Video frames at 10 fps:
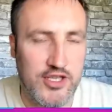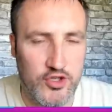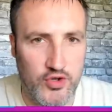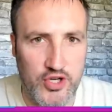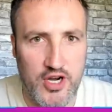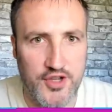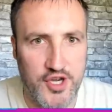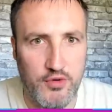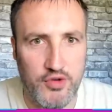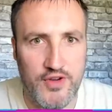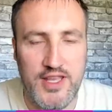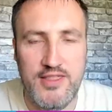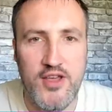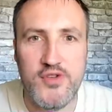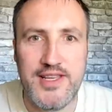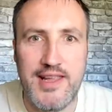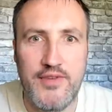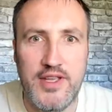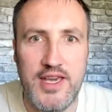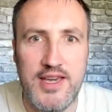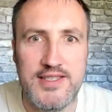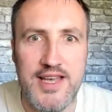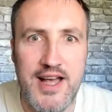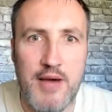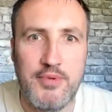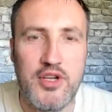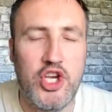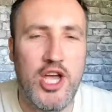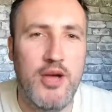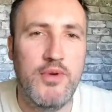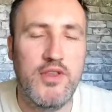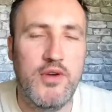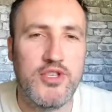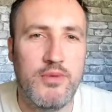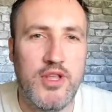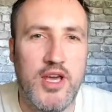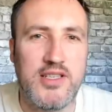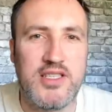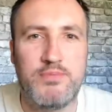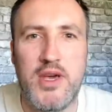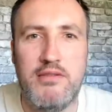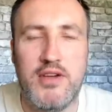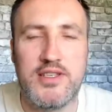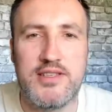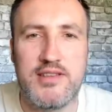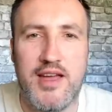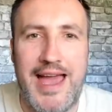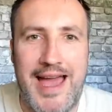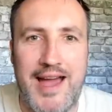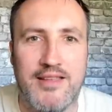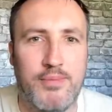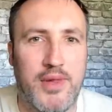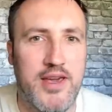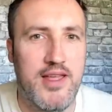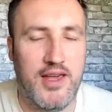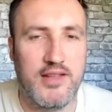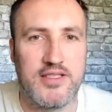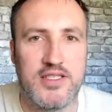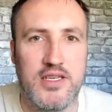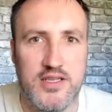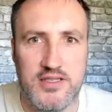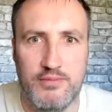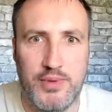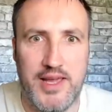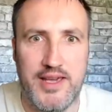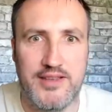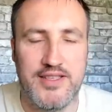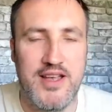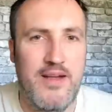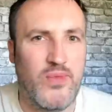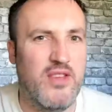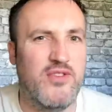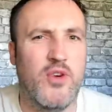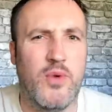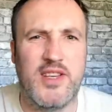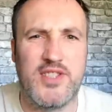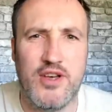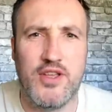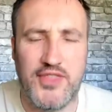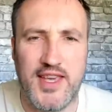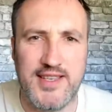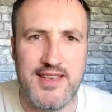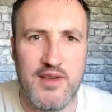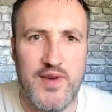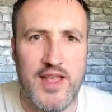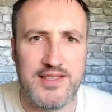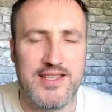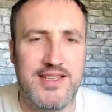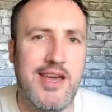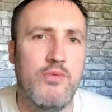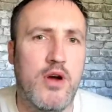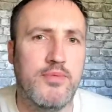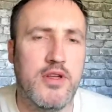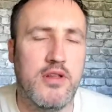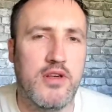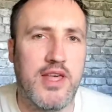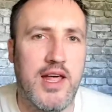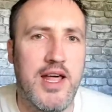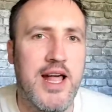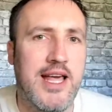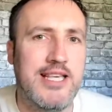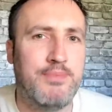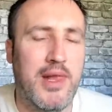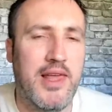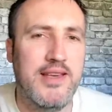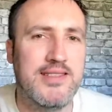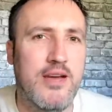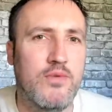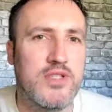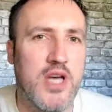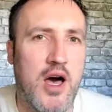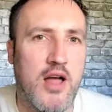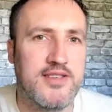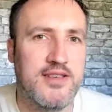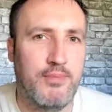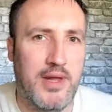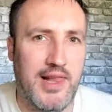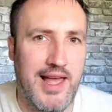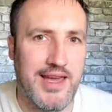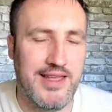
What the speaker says: Tour card holder. And in those 11 years, I'm going to share with you some of the experiences I had playing against certain players and doing certain things in events. Today, what I'm going to look at is players that was hard to play.